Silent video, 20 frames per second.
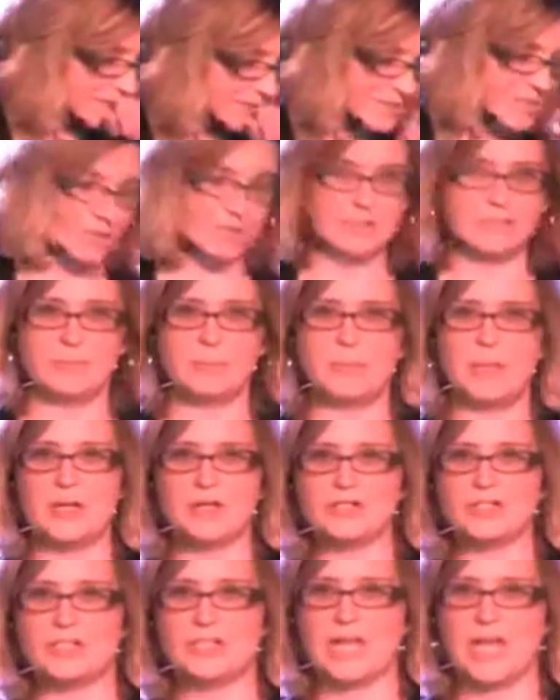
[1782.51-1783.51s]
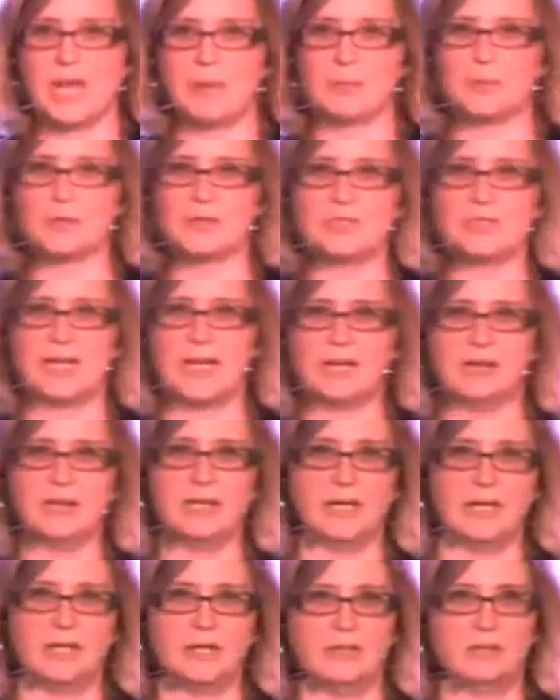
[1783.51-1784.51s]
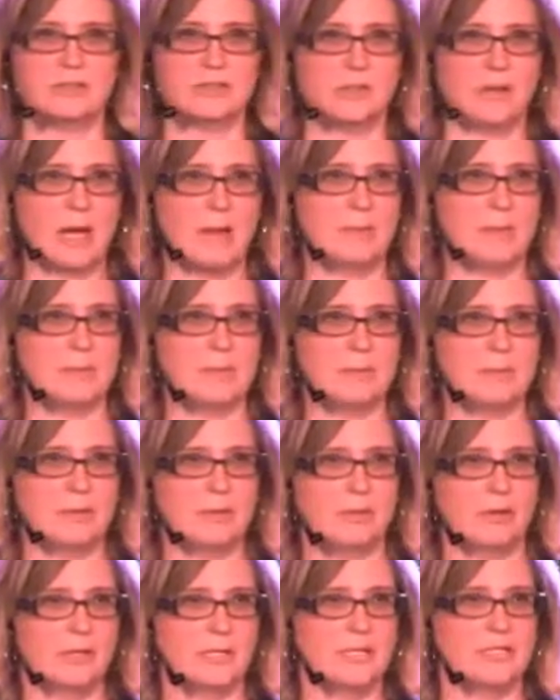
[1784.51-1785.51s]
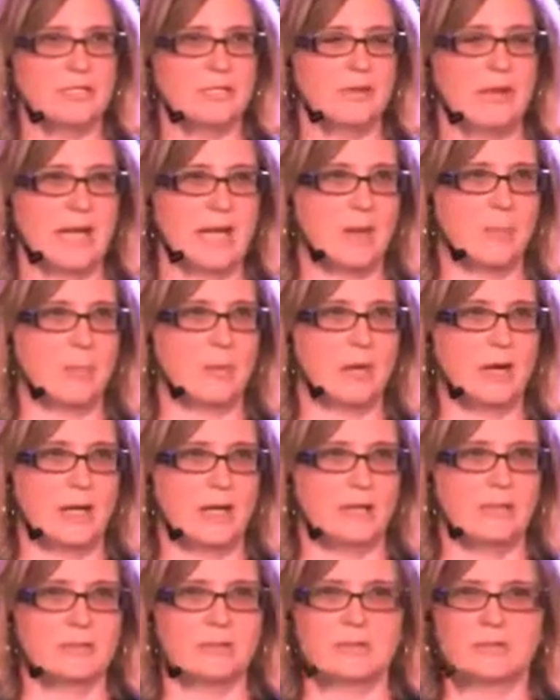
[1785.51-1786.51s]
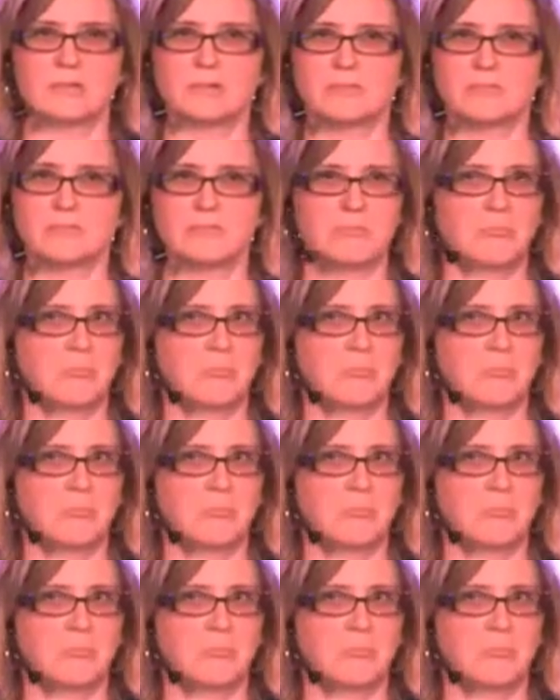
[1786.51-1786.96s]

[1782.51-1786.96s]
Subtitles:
So it's a Belgian amber style ale. So how many people are into amber ales?